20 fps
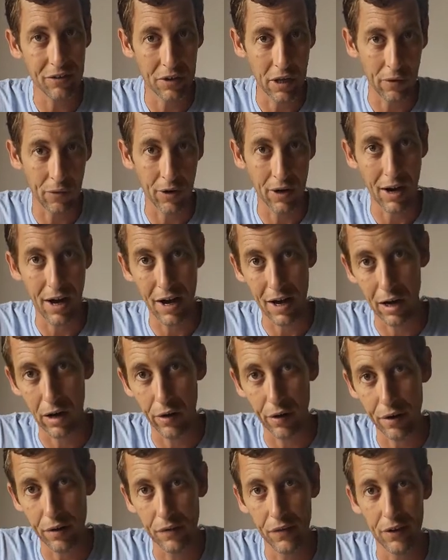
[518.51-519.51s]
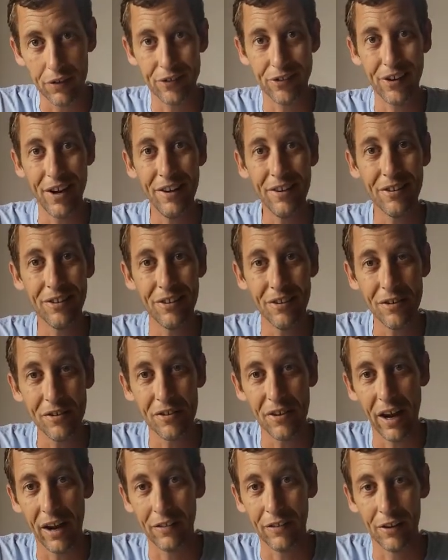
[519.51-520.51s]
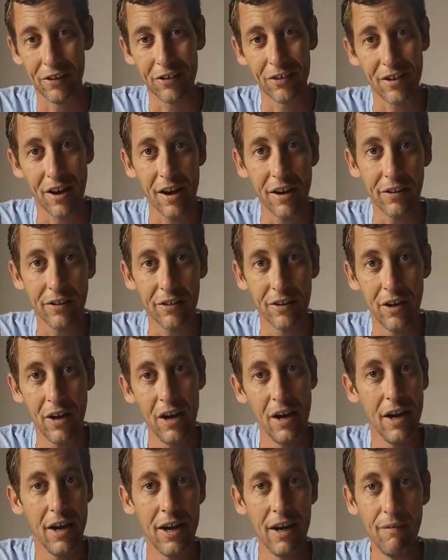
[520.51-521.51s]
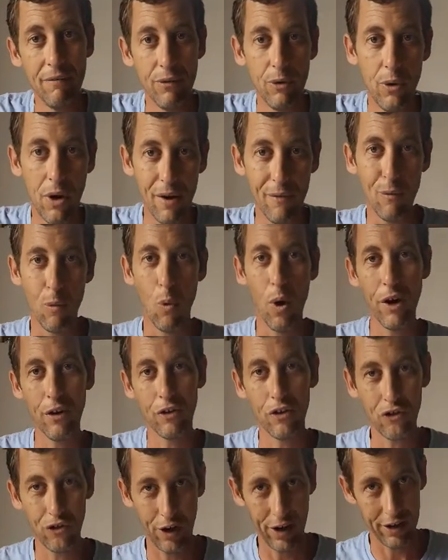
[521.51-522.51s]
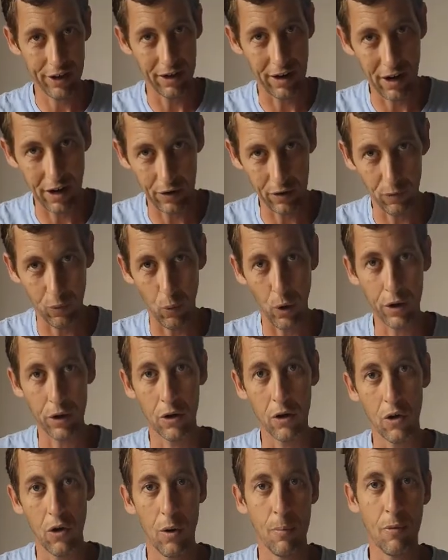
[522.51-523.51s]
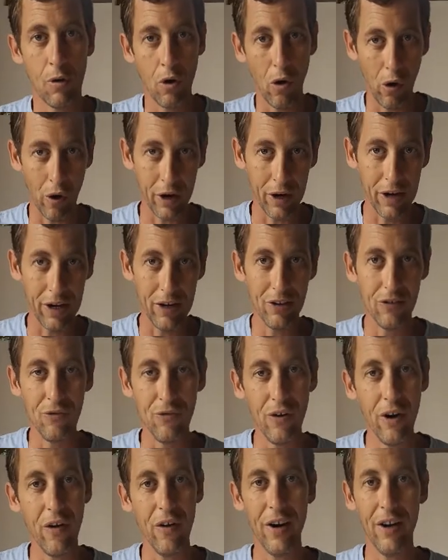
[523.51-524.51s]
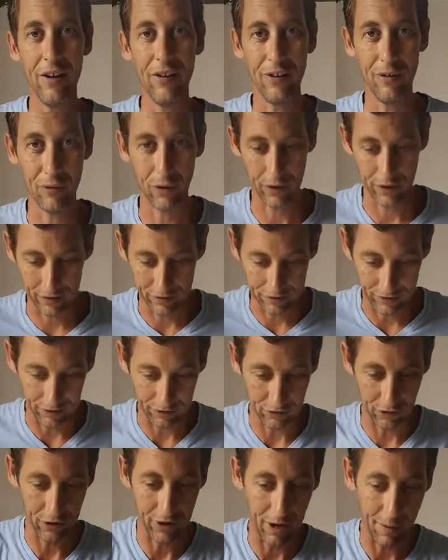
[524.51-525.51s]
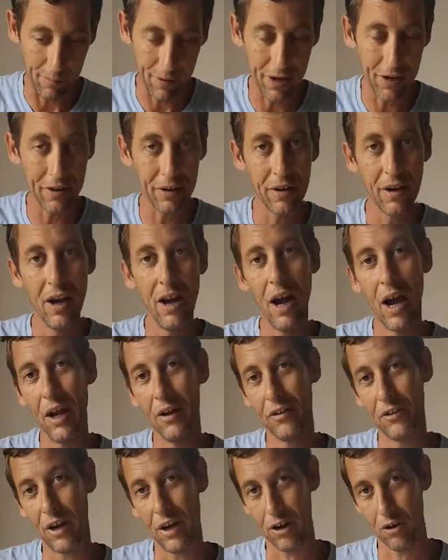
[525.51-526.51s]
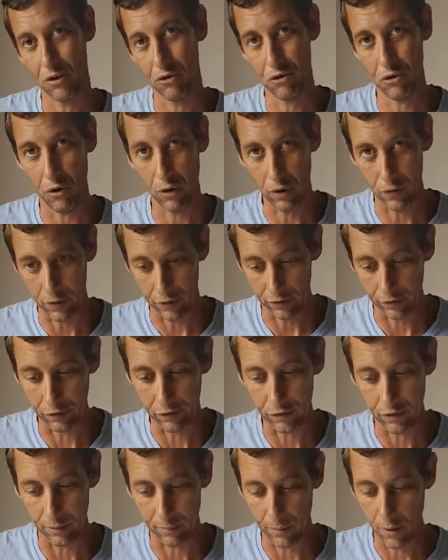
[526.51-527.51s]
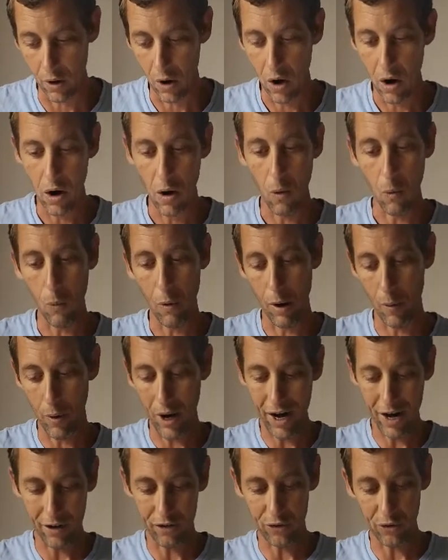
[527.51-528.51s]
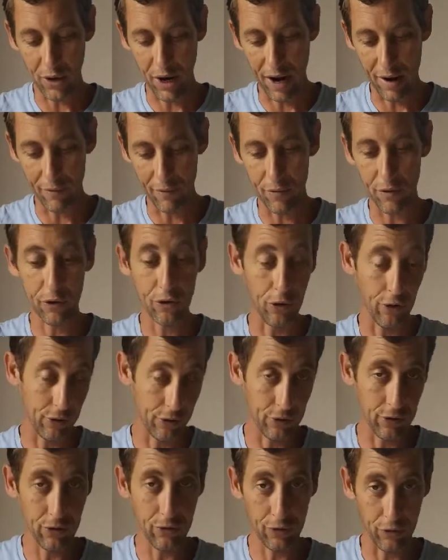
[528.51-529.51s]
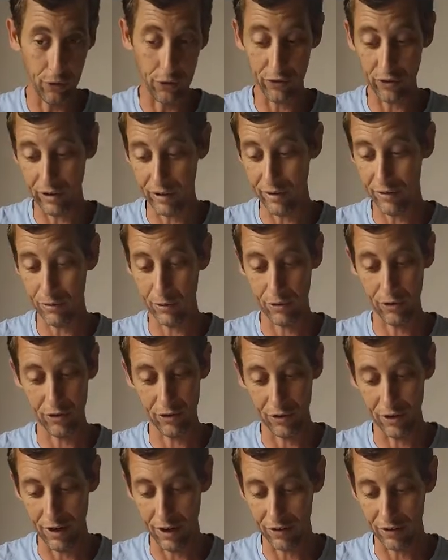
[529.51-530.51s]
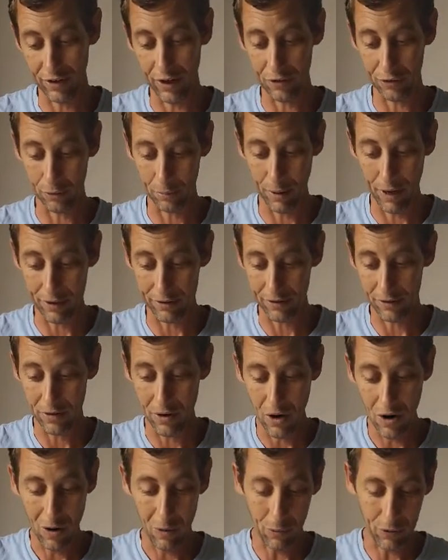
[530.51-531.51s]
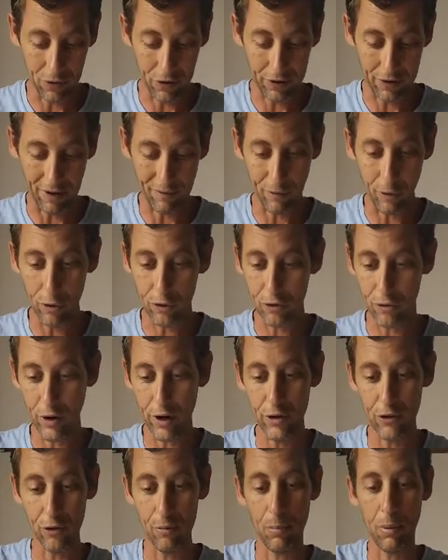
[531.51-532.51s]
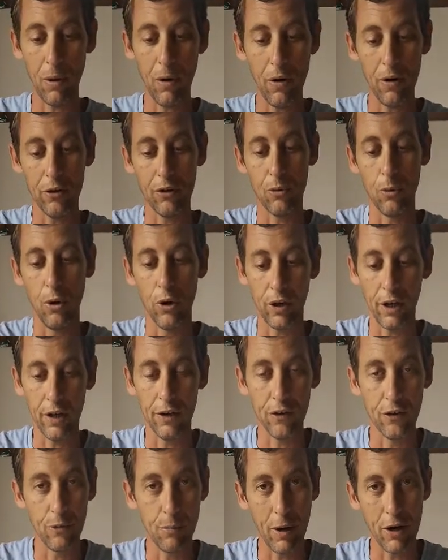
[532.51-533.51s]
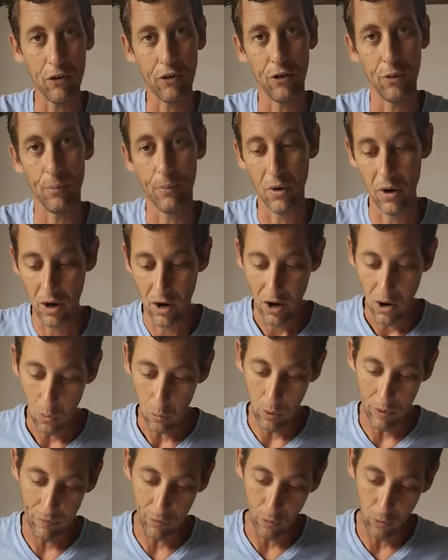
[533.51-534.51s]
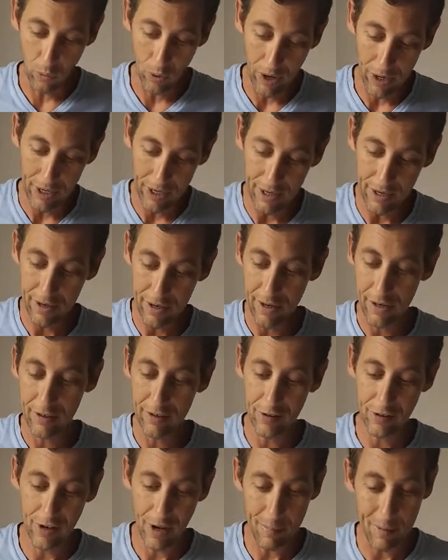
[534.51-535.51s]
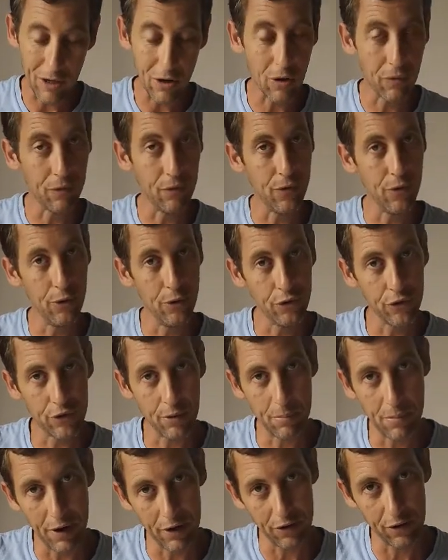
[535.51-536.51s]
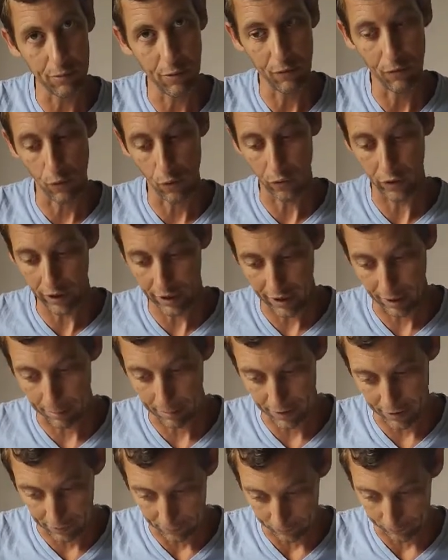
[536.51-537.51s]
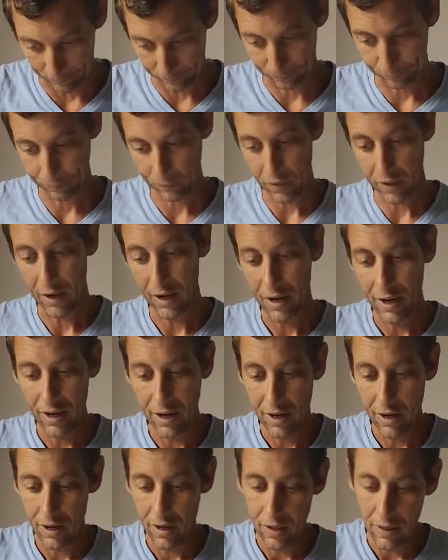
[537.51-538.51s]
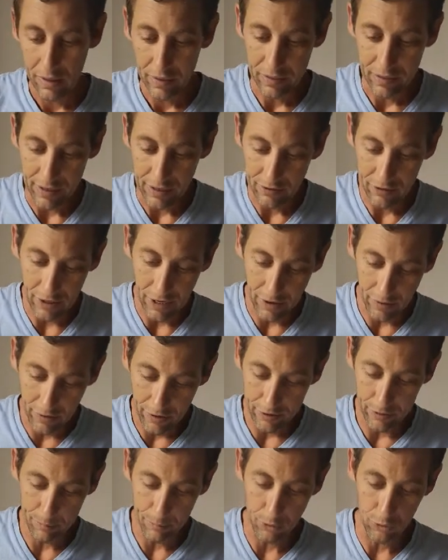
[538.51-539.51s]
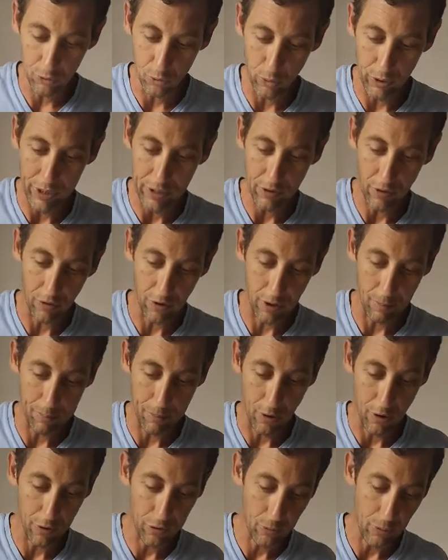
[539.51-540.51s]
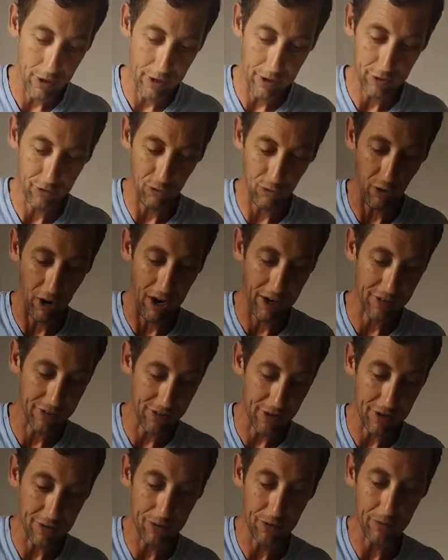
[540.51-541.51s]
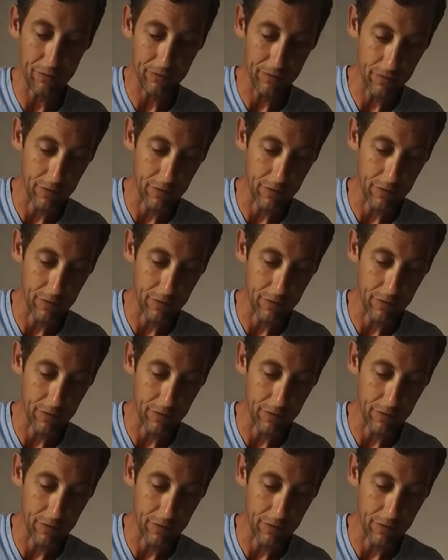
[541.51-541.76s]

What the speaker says: They rely a lot on their senses and their sight. If you have one straight line of one crop growing, it's very easy for the insects to come in and take control of the system. Whereas you have circles, firstly, which is a nice natural pattern, with a diverse range of plants working in spectrum, we've already semi-confused the pests before they come in. These areas in between are our pathways for access.